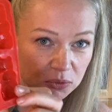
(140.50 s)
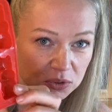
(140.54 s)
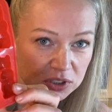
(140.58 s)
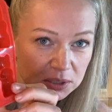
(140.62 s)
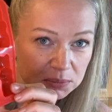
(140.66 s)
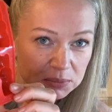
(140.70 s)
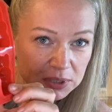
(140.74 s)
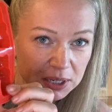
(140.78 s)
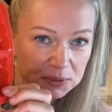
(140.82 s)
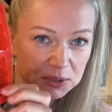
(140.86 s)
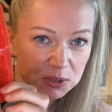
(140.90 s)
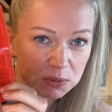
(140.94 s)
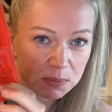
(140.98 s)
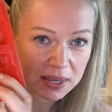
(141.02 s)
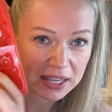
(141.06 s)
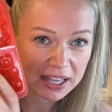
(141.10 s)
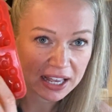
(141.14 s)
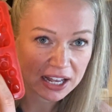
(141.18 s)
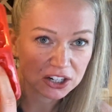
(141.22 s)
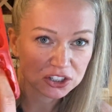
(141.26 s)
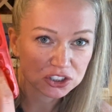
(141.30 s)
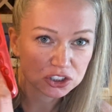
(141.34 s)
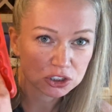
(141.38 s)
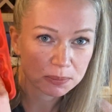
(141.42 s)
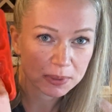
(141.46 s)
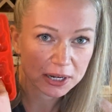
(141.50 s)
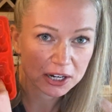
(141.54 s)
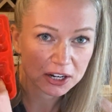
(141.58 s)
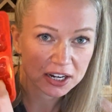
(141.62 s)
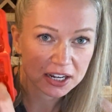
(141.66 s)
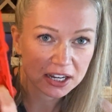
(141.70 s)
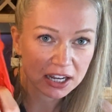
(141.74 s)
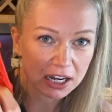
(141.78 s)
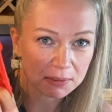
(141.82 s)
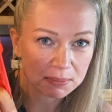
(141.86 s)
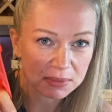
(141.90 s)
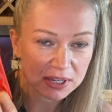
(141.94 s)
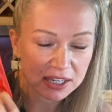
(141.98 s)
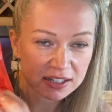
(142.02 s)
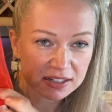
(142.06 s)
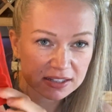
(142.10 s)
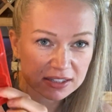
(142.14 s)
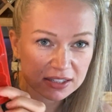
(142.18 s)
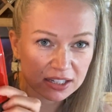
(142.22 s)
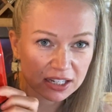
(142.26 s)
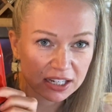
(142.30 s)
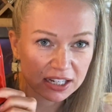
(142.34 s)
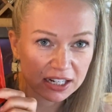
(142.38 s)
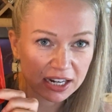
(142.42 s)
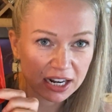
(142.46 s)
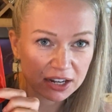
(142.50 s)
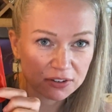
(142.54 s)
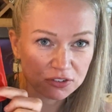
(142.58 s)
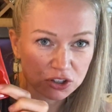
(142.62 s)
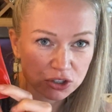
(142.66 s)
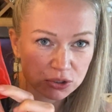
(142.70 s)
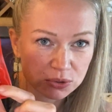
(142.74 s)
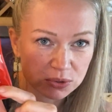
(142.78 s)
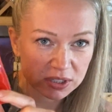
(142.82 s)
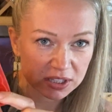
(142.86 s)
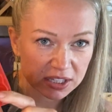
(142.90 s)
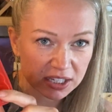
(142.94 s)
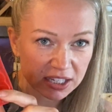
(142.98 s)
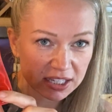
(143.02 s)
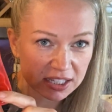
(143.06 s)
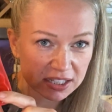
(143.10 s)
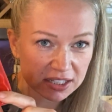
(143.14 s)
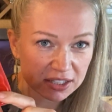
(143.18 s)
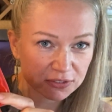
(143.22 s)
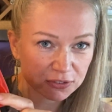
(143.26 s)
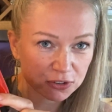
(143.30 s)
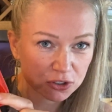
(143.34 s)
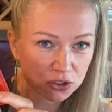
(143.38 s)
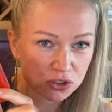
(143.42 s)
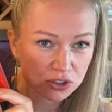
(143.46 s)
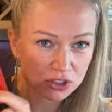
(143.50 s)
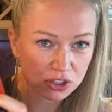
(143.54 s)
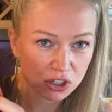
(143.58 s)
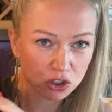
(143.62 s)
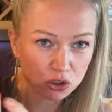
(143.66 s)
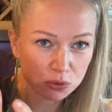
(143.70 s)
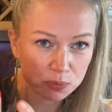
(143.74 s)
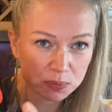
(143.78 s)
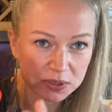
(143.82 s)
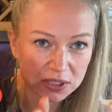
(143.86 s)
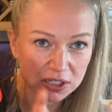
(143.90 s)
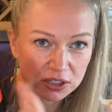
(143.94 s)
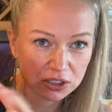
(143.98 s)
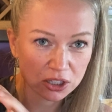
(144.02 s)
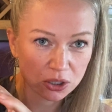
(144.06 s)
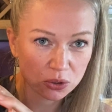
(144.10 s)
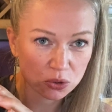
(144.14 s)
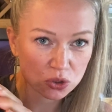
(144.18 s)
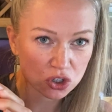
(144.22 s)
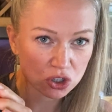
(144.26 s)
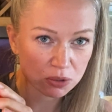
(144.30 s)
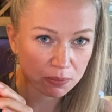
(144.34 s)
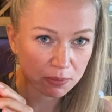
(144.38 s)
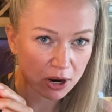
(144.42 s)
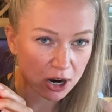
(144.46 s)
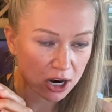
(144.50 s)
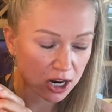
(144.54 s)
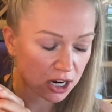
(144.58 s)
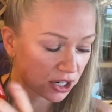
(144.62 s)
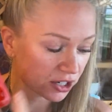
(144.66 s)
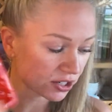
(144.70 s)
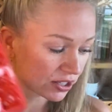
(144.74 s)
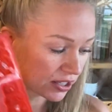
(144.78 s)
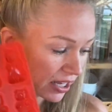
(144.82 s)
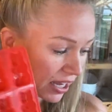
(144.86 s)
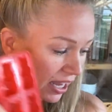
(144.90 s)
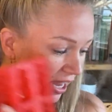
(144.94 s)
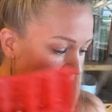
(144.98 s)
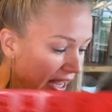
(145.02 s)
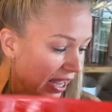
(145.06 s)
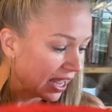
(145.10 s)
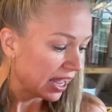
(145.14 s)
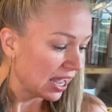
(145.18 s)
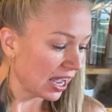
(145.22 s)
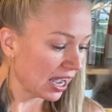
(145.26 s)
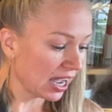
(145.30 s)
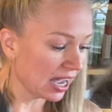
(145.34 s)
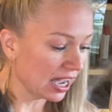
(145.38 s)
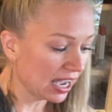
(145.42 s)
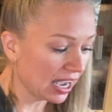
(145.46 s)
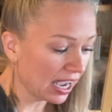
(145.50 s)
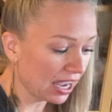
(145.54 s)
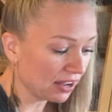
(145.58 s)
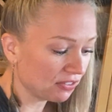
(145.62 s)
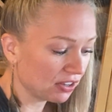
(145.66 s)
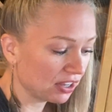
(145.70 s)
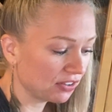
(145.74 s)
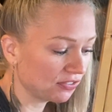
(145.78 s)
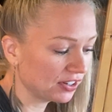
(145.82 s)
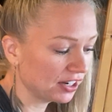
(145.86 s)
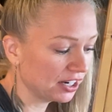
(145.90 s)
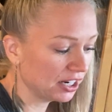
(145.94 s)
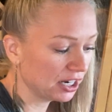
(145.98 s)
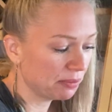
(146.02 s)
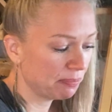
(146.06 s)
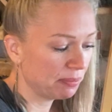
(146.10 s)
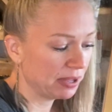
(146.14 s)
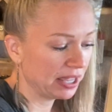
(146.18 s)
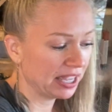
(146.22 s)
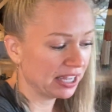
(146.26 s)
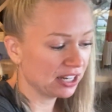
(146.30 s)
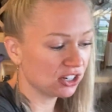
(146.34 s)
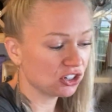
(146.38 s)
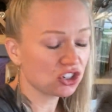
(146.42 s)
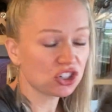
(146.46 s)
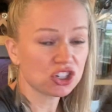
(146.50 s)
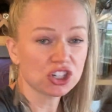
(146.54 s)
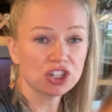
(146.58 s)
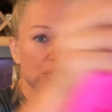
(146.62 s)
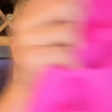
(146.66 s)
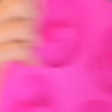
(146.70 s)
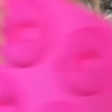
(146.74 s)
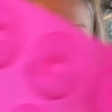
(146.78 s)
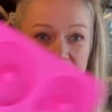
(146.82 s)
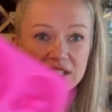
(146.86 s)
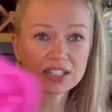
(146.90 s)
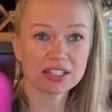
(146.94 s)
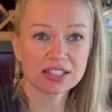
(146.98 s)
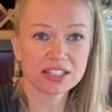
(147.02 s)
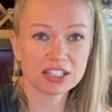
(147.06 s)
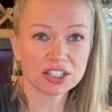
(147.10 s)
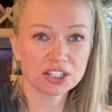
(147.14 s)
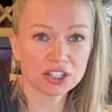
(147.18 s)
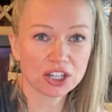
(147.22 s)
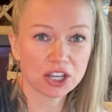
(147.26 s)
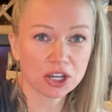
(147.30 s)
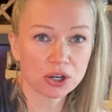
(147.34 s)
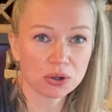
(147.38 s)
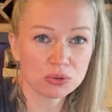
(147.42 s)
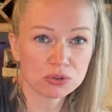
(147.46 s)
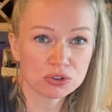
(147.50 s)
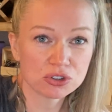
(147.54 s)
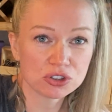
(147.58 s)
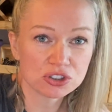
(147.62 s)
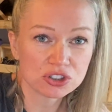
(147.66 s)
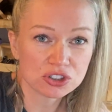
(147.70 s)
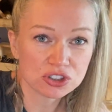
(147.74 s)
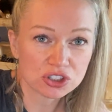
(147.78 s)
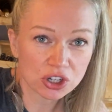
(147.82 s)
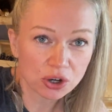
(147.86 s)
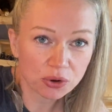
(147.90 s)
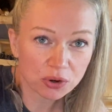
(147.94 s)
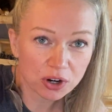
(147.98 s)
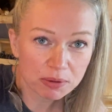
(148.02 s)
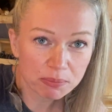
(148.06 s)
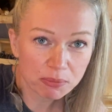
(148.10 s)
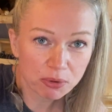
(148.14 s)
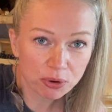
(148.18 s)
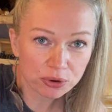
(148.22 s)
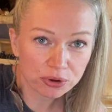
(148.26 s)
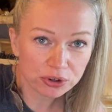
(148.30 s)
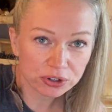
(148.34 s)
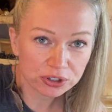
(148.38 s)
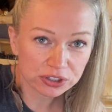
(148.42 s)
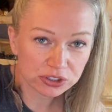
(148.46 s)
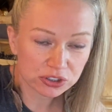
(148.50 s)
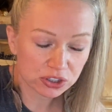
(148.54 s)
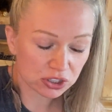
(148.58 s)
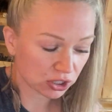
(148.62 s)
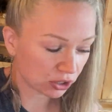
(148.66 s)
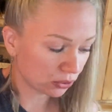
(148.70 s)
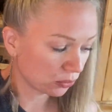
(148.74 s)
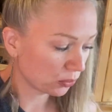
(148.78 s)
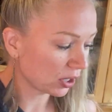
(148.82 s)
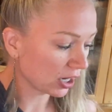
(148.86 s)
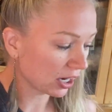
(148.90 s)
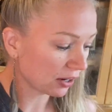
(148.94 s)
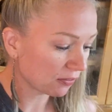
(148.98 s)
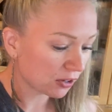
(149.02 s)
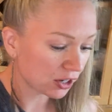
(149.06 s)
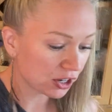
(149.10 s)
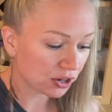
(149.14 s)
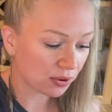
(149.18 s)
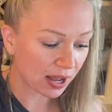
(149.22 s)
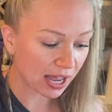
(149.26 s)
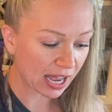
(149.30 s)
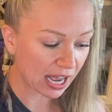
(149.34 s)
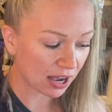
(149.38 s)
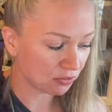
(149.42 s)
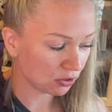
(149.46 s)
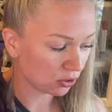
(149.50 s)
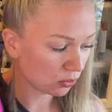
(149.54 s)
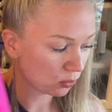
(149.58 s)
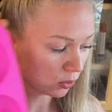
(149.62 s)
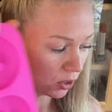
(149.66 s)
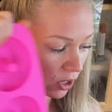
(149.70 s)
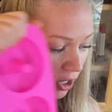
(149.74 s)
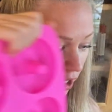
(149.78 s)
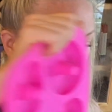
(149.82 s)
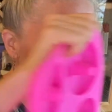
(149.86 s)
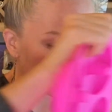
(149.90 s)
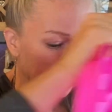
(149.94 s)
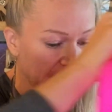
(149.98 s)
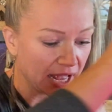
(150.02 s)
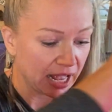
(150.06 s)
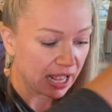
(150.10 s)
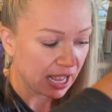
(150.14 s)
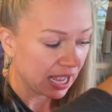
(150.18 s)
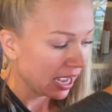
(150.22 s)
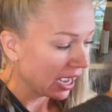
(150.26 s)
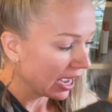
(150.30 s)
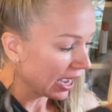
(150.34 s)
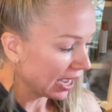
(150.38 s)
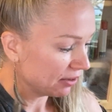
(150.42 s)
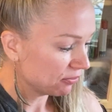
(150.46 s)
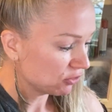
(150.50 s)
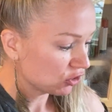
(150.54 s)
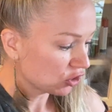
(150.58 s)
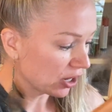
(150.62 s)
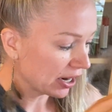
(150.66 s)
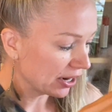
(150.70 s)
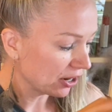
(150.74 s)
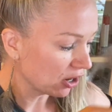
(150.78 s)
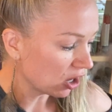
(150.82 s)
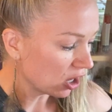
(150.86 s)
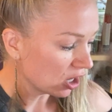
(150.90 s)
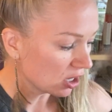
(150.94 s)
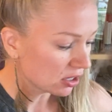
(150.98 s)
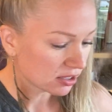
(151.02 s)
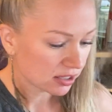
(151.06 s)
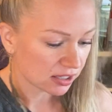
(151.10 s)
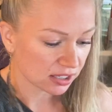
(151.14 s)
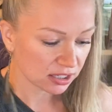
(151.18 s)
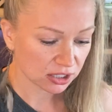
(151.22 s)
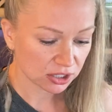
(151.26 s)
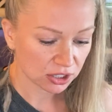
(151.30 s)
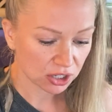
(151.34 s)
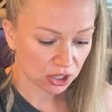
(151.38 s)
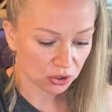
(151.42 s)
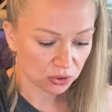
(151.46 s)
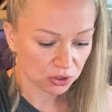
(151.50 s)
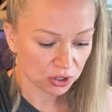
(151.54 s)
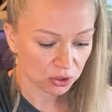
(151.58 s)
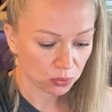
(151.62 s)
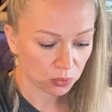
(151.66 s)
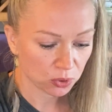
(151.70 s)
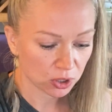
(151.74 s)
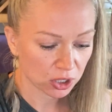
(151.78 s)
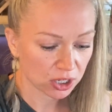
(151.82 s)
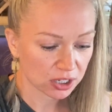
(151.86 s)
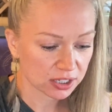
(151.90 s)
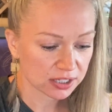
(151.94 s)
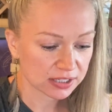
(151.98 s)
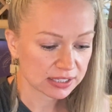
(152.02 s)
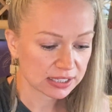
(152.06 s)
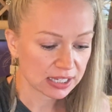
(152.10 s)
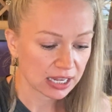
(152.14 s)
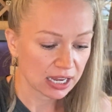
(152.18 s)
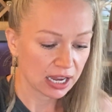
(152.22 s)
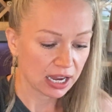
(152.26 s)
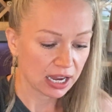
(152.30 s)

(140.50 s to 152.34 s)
Sometimes they make elderberry gummies, and I've used these for soaps and lotion bars. I've even in a pinch used silicone donut mold, so whatever you have would work. I've tried all silicone, it works.